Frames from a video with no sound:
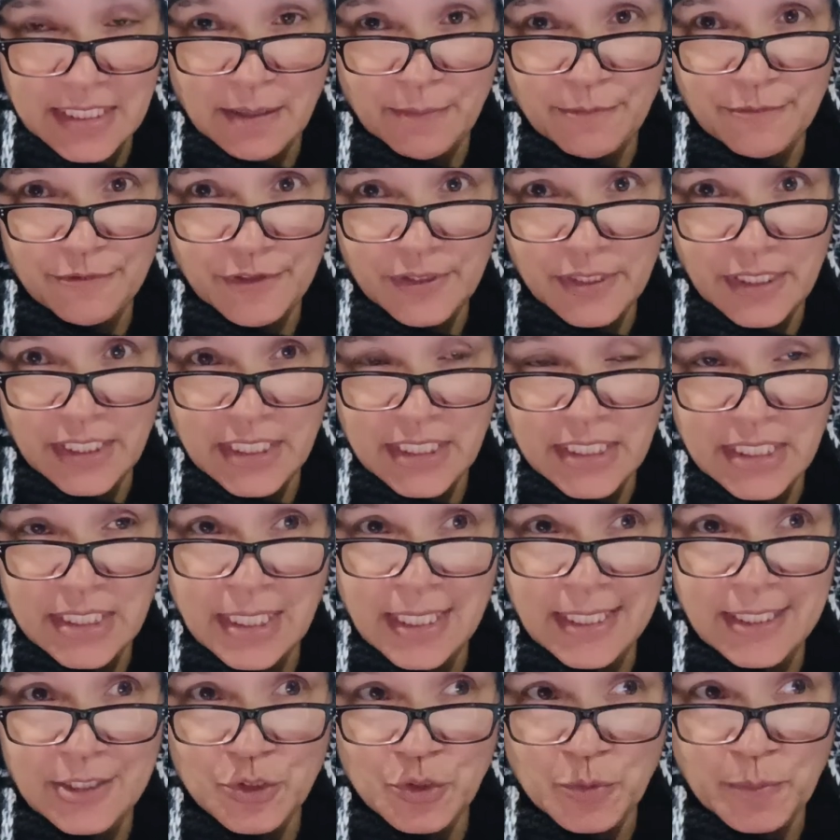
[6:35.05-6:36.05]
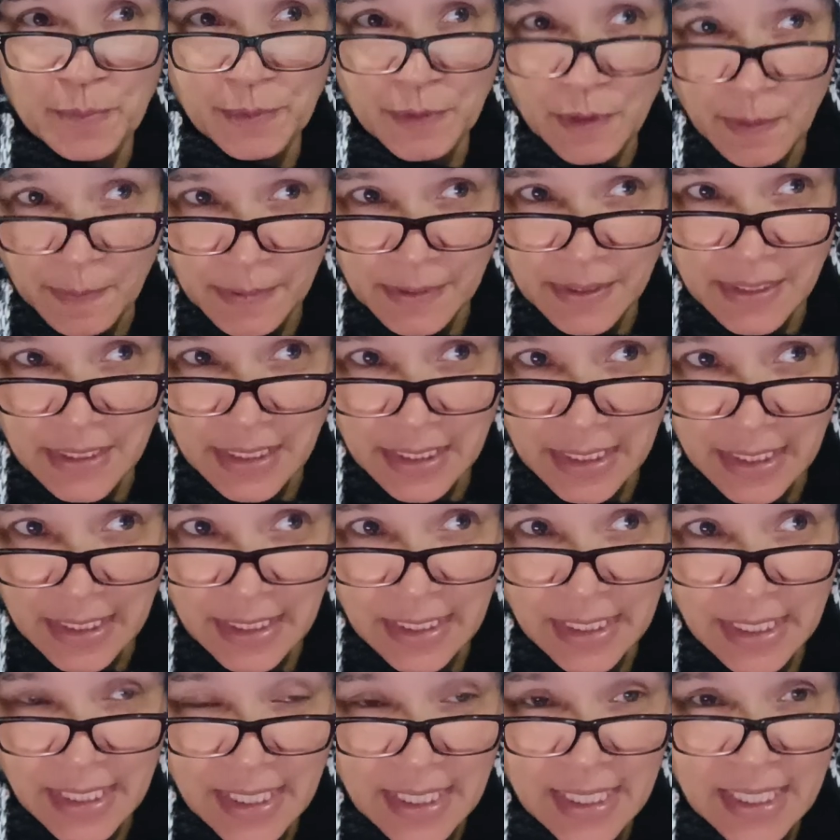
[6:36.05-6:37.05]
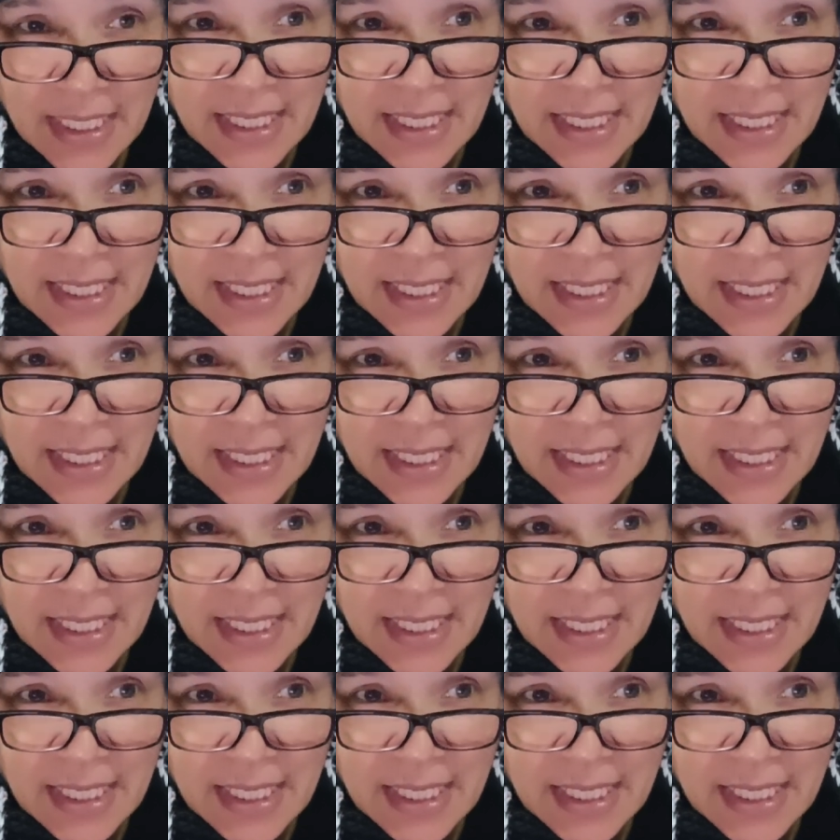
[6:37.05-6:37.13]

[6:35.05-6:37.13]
up for the intellectual property,